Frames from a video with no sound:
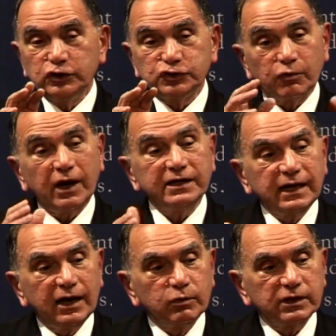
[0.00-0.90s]
So right
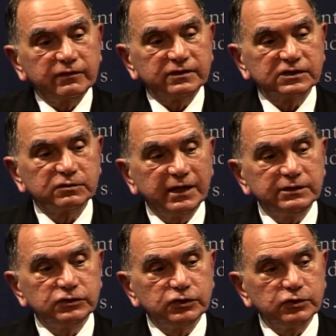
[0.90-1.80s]
now, what I've
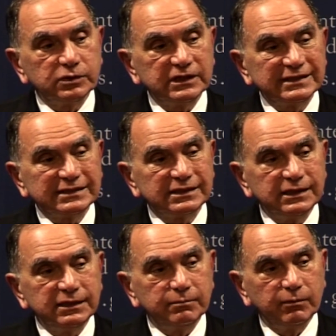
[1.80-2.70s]
explained to you is
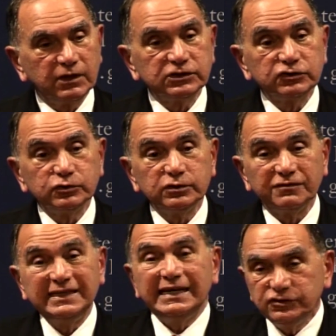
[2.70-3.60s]
the multitude
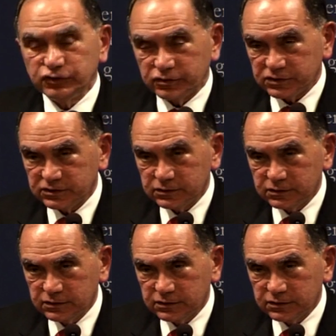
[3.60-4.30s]
of dangers